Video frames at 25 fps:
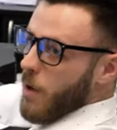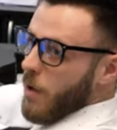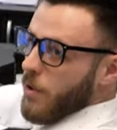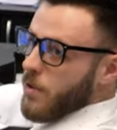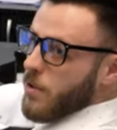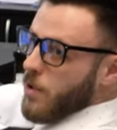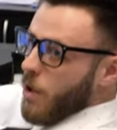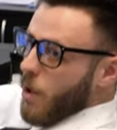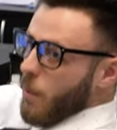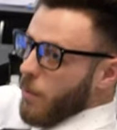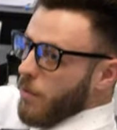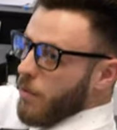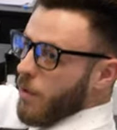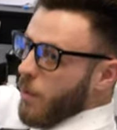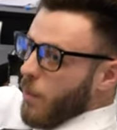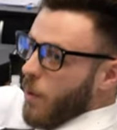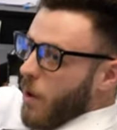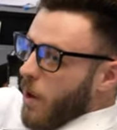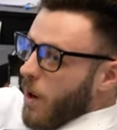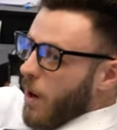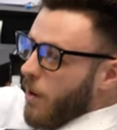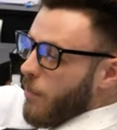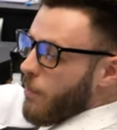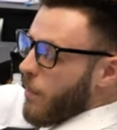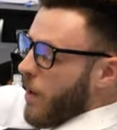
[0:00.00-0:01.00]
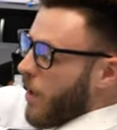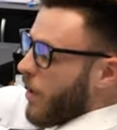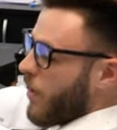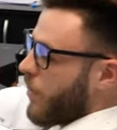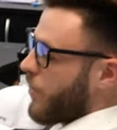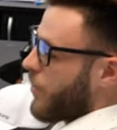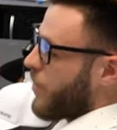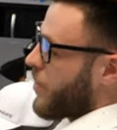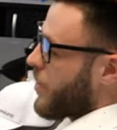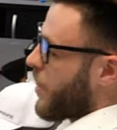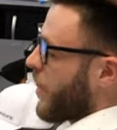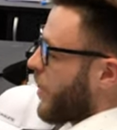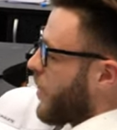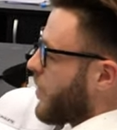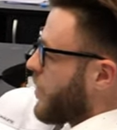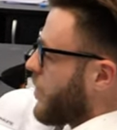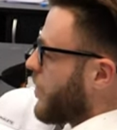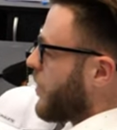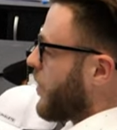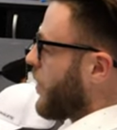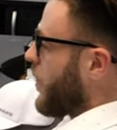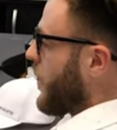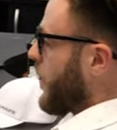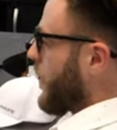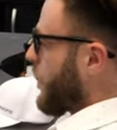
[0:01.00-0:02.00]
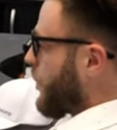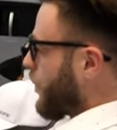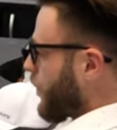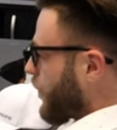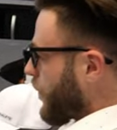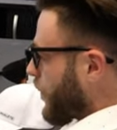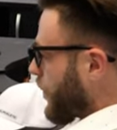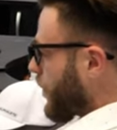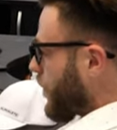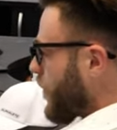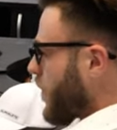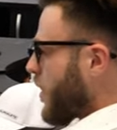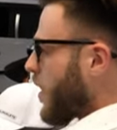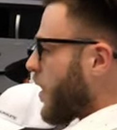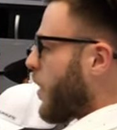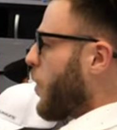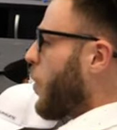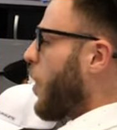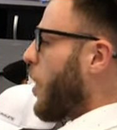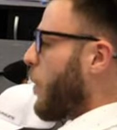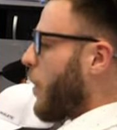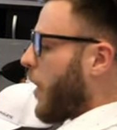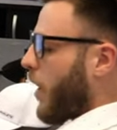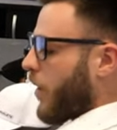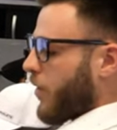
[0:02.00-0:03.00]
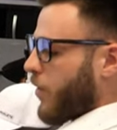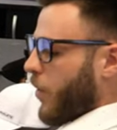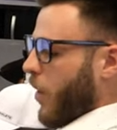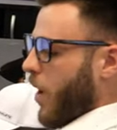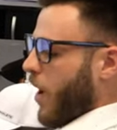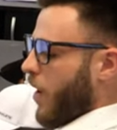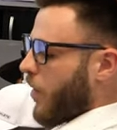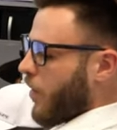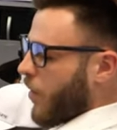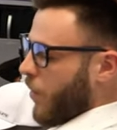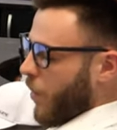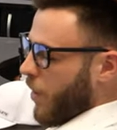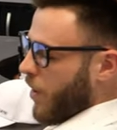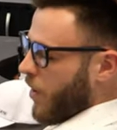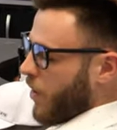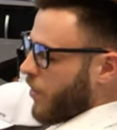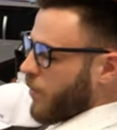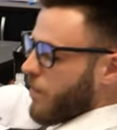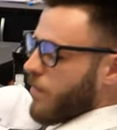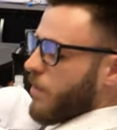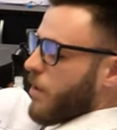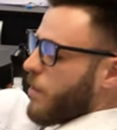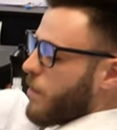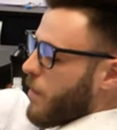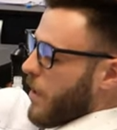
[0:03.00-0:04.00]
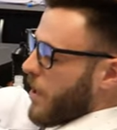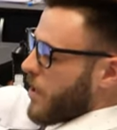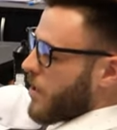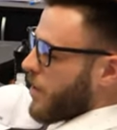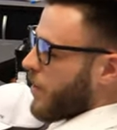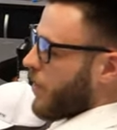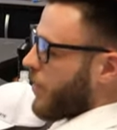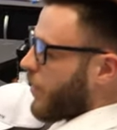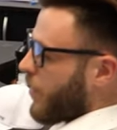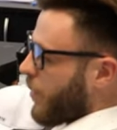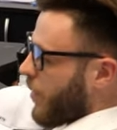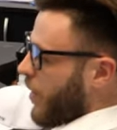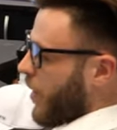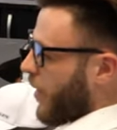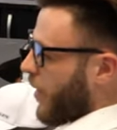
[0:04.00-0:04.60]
most jobs, so work-life balance, it changes. Whereabouts you are in the world, ambitions,